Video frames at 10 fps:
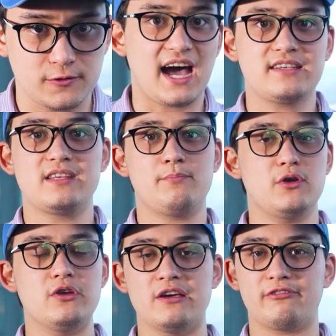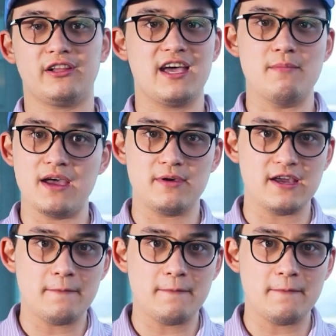That's the beauty of Clay, baby.